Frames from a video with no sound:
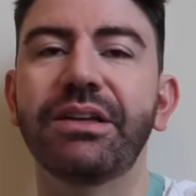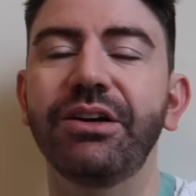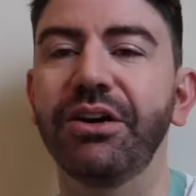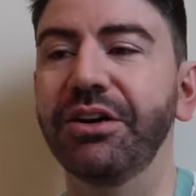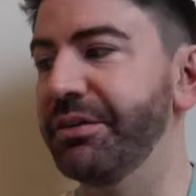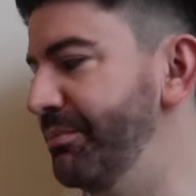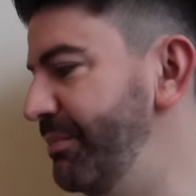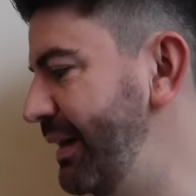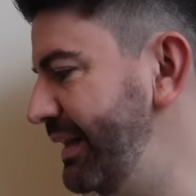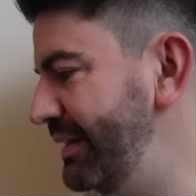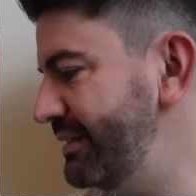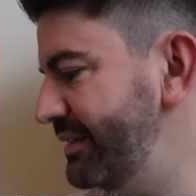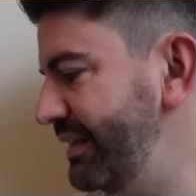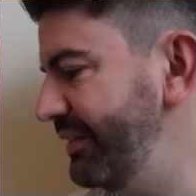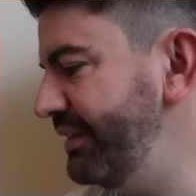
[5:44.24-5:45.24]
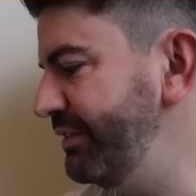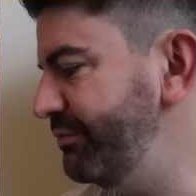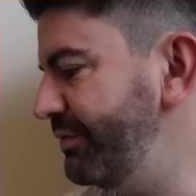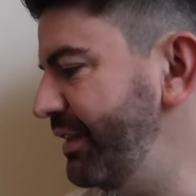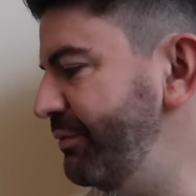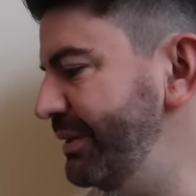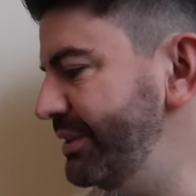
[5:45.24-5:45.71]
garden mats, and
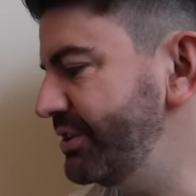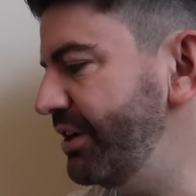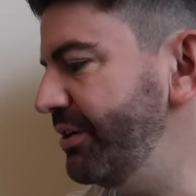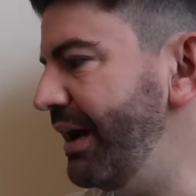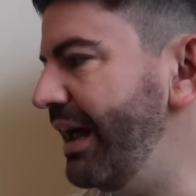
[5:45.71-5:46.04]
they've been so